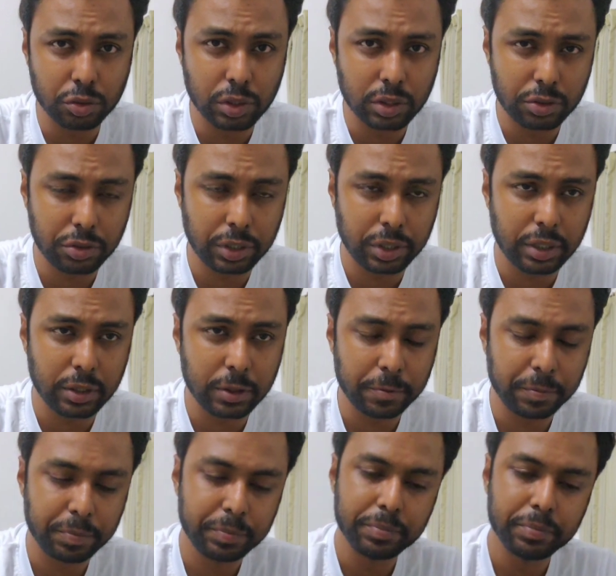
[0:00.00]
do the trick.
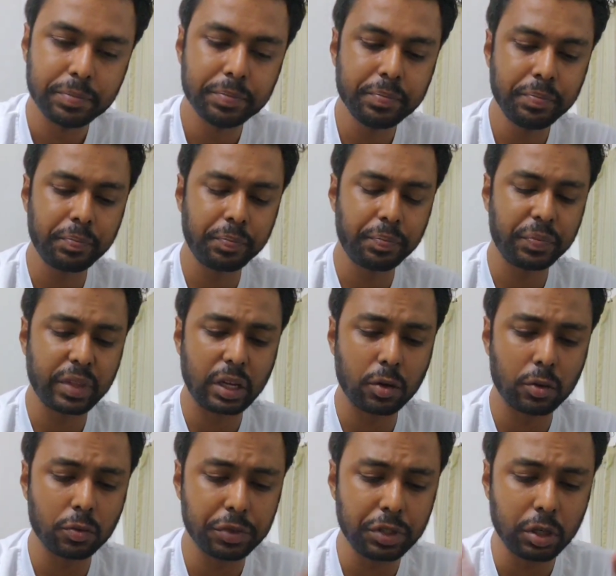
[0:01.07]

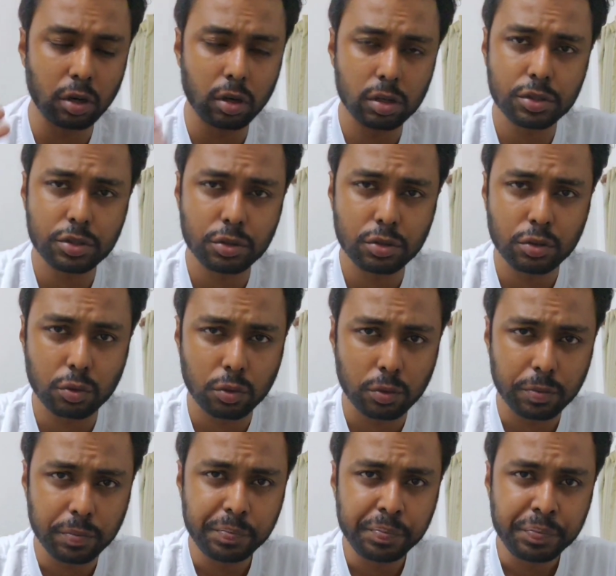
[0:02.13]
Now we also know
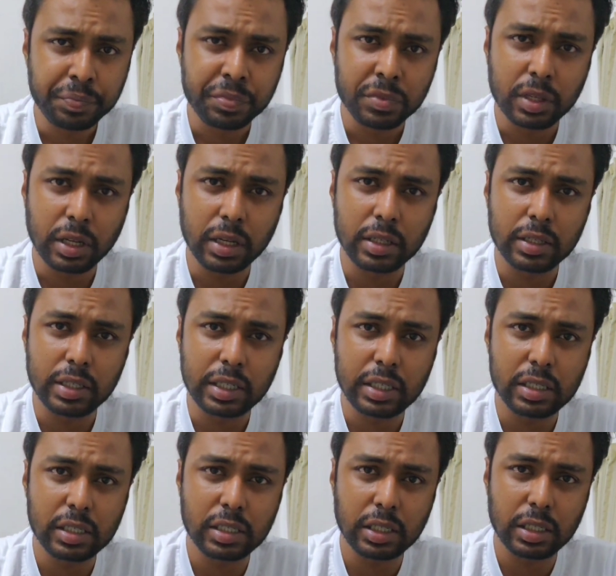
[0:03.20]
that
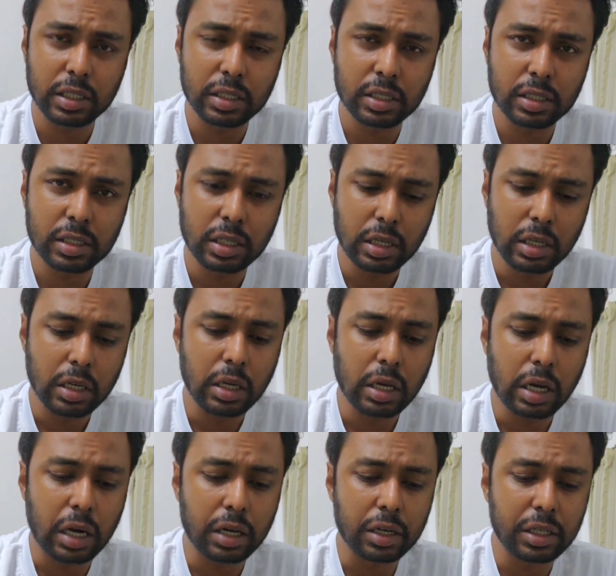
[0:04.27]
these days
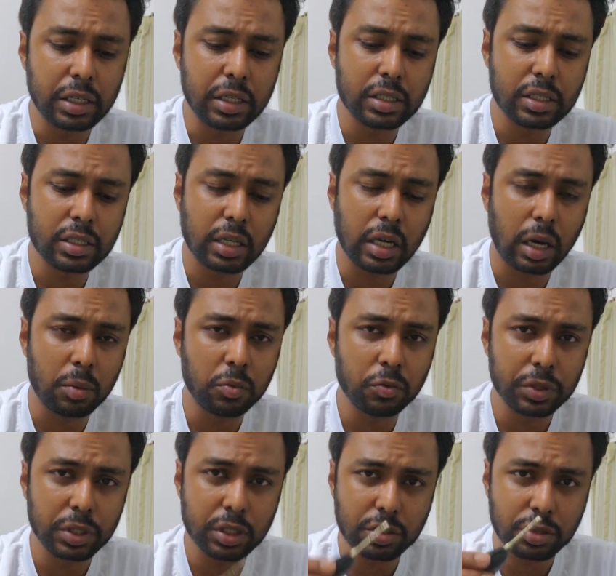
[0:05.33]
car keys
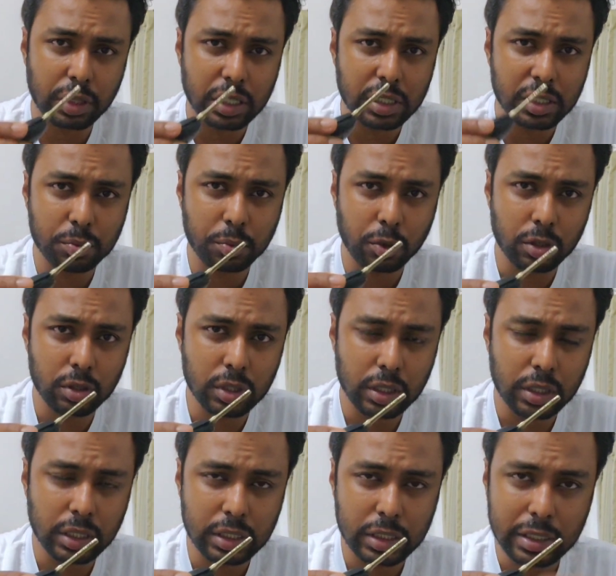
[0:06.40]
come with a
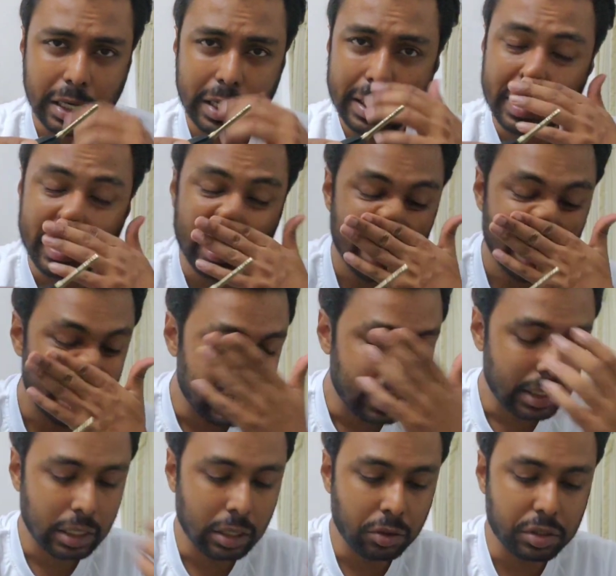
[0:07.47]
transponder inside it.
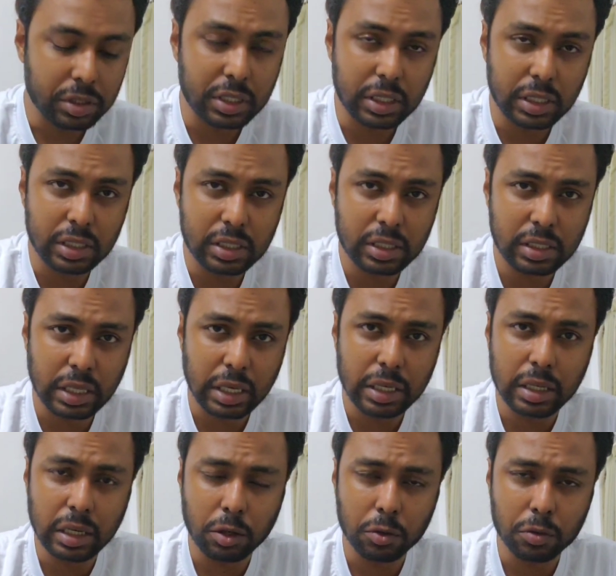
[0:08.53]
Now these
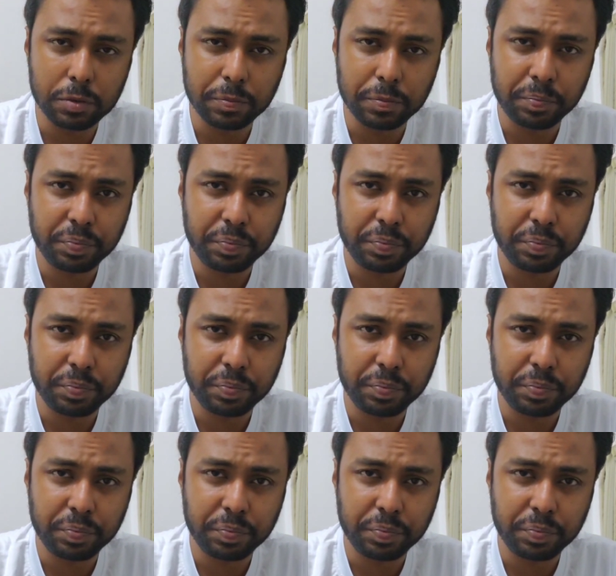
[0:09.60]
send out